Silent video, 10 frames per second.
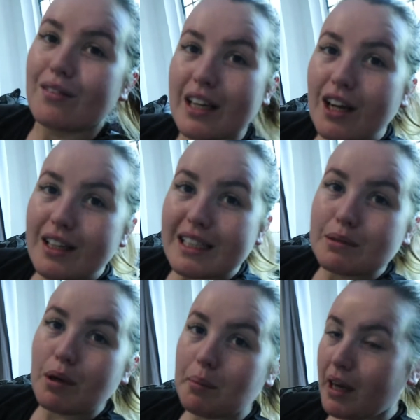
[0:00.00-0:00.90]
feel like this
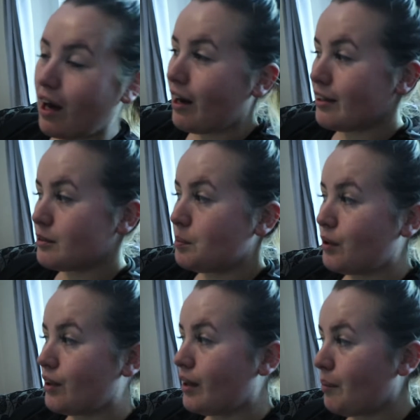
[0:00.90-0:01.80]
might be hard,
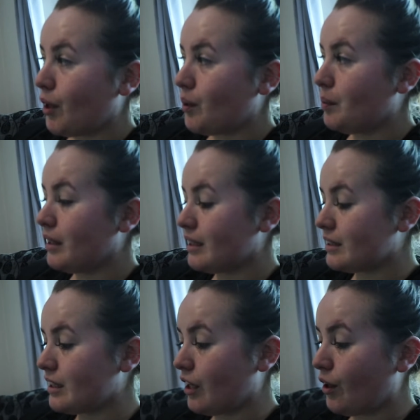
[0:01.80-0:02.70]
but I'm hoping
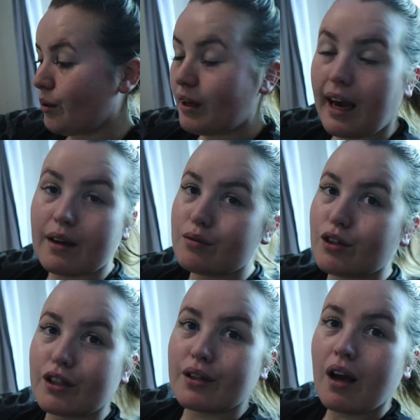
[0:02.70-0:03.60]
it's an okay
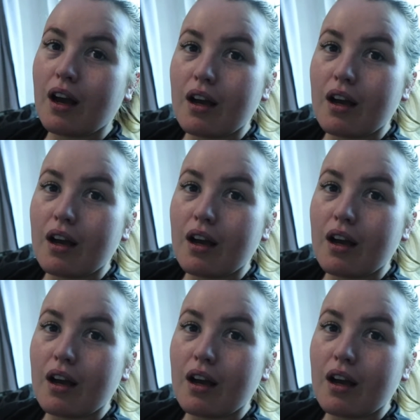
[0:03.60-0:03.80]
run.